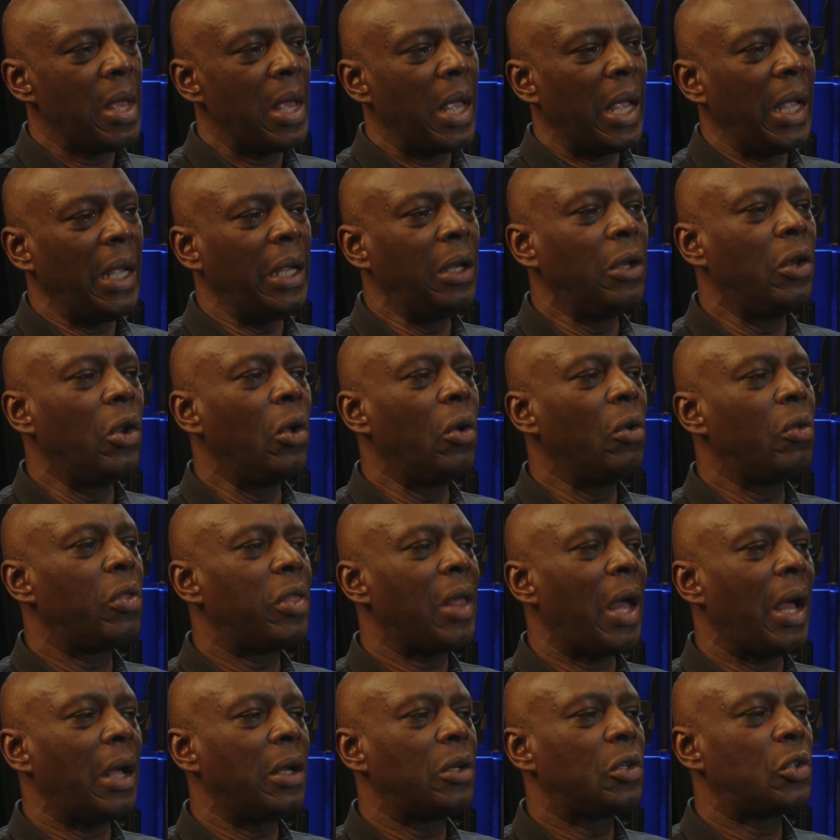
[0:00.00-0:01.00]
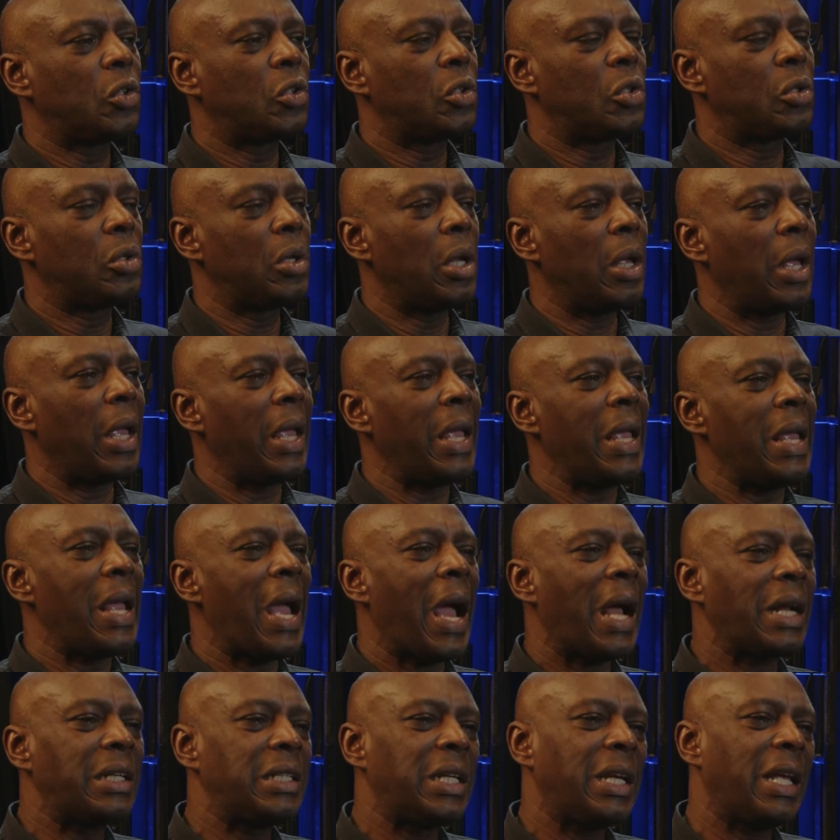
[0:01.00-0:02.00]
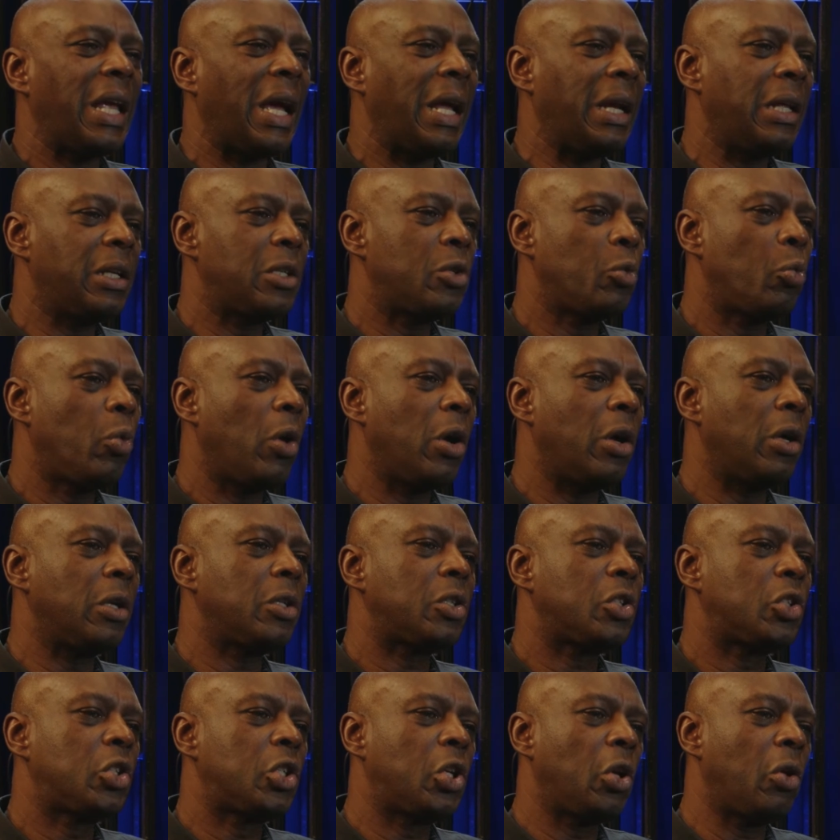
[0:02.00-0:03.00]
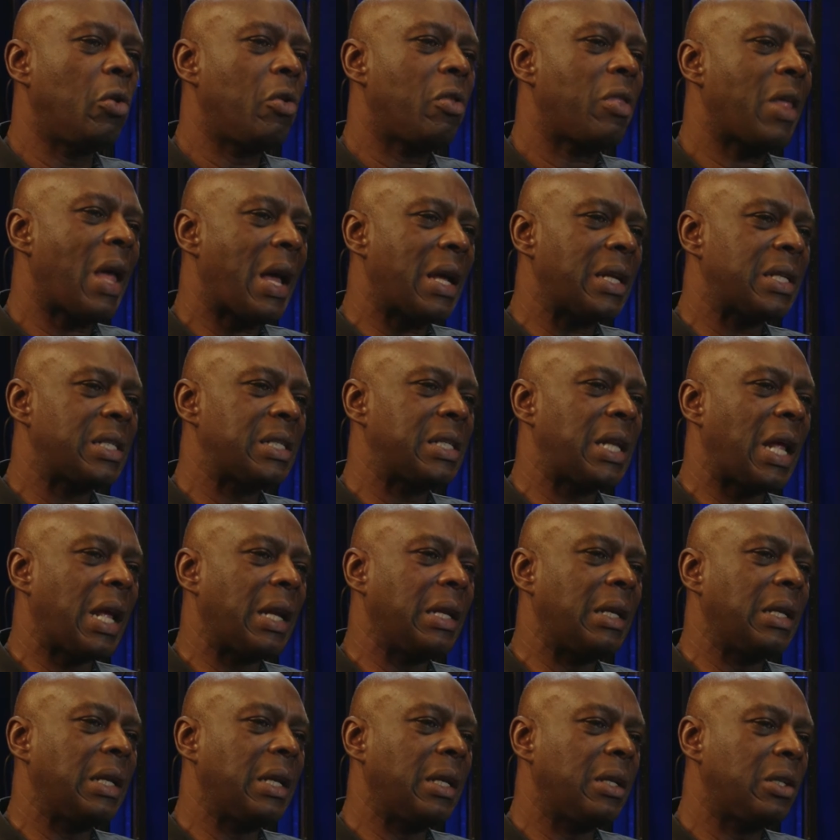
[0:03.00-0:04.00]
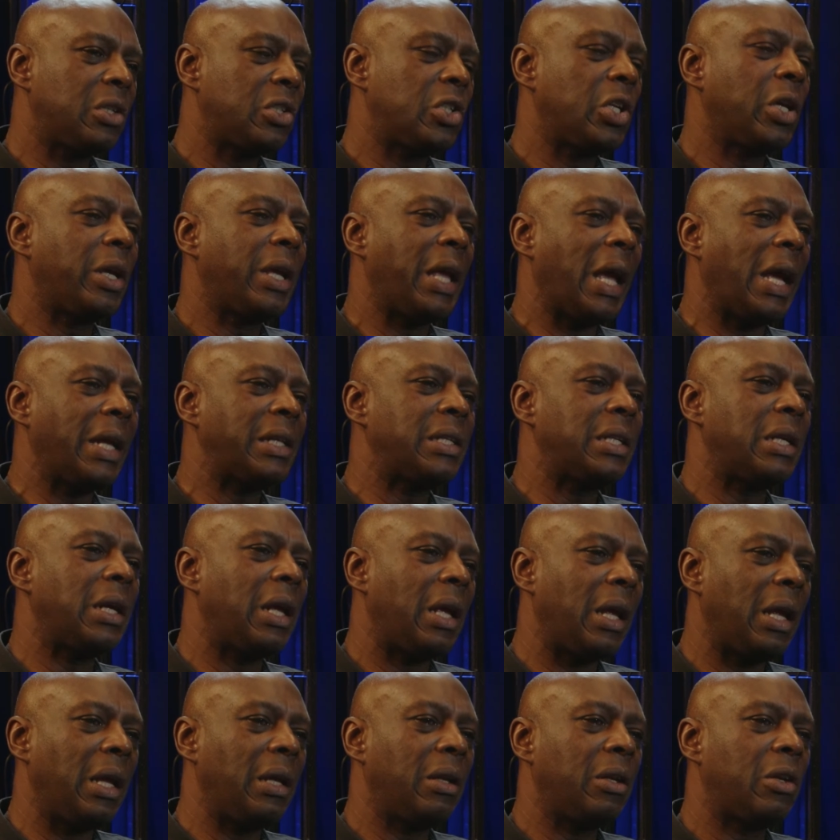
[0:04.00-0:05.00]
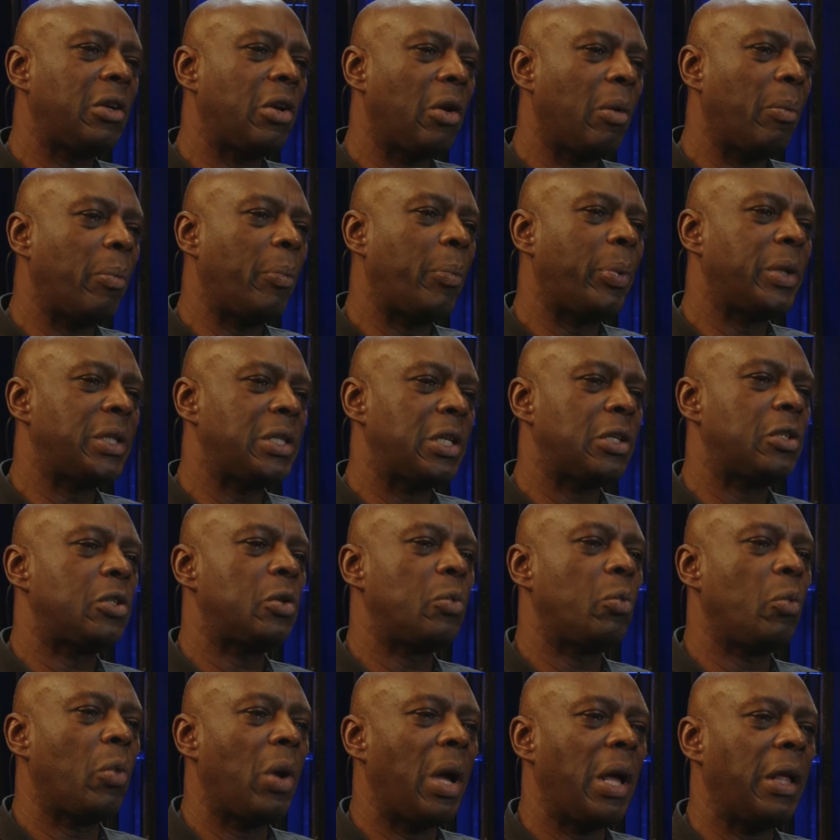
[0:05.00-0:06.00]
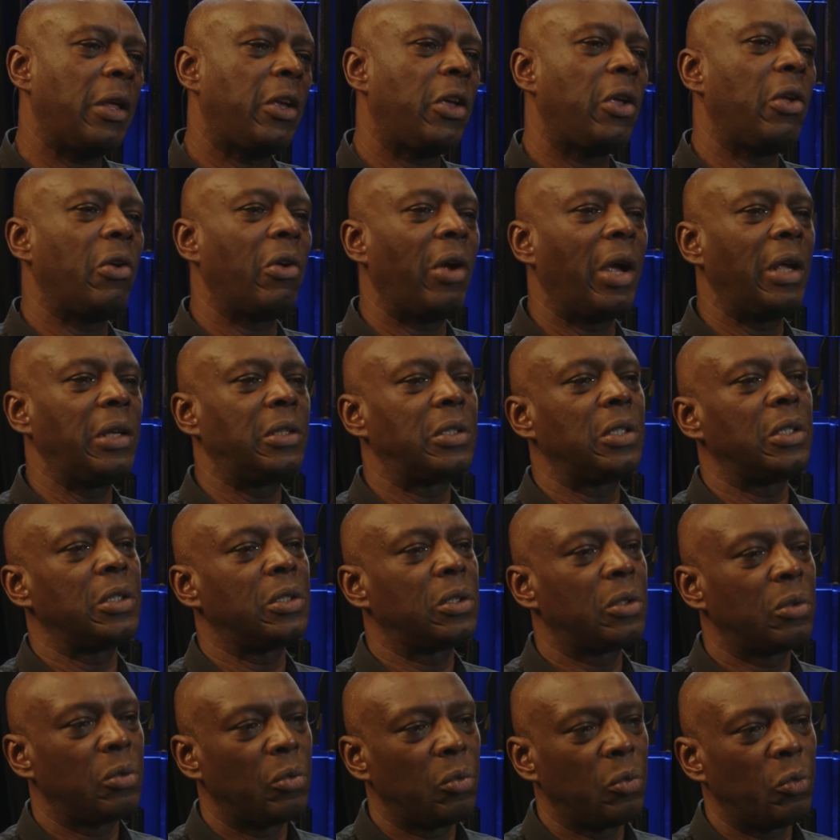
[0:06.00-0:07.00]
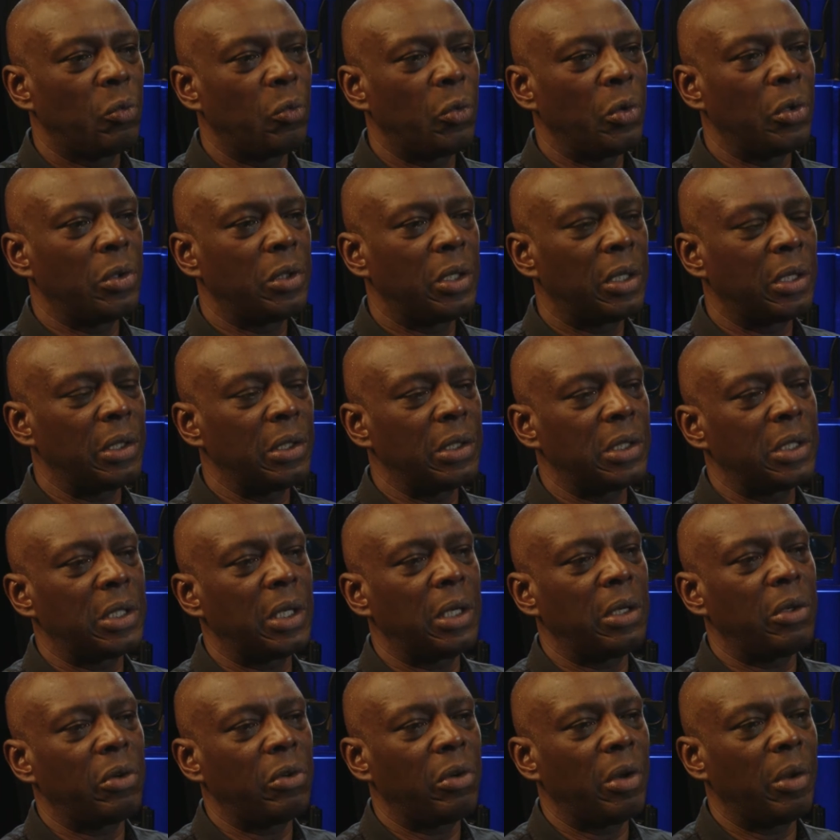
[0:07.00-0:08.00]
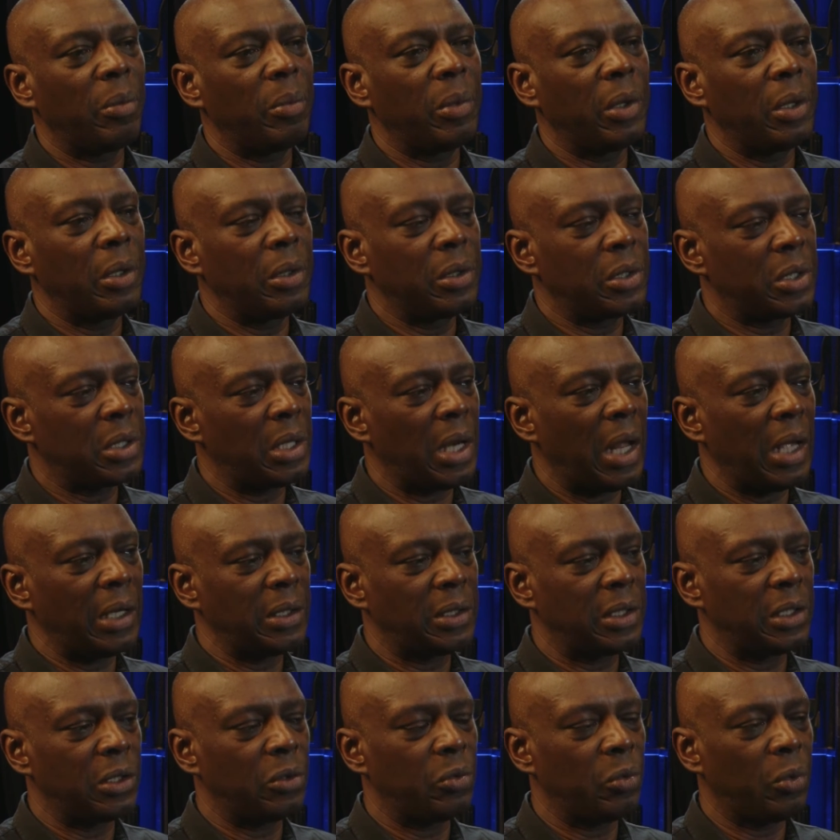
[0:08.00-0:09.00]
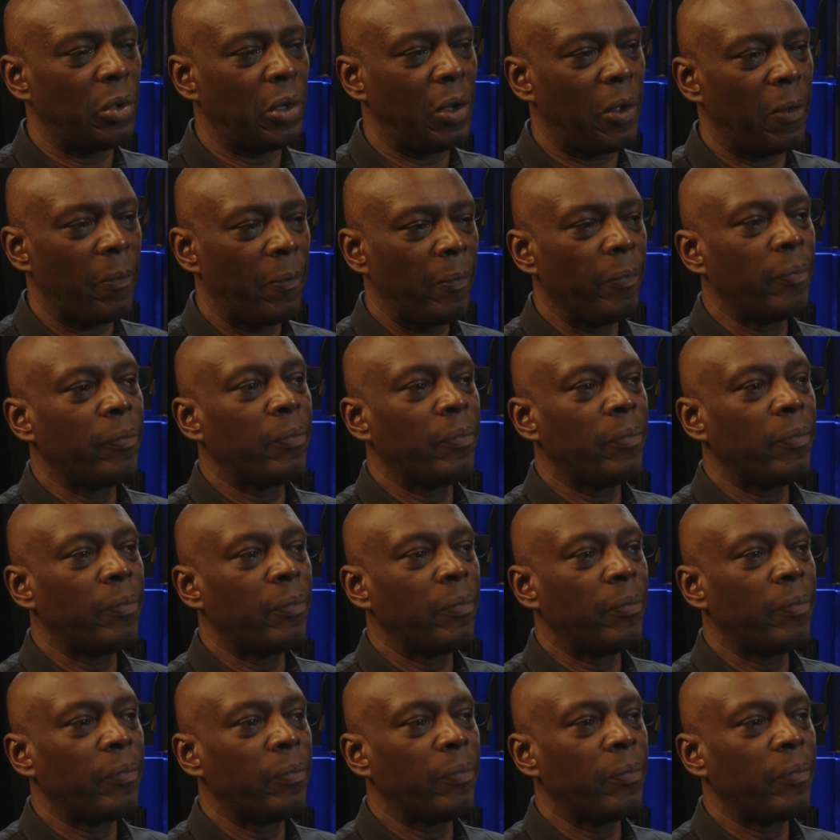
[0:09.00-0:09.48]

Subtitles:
he knew that he had to get his work to that standard to get it into a position where curators would consider him and select his work.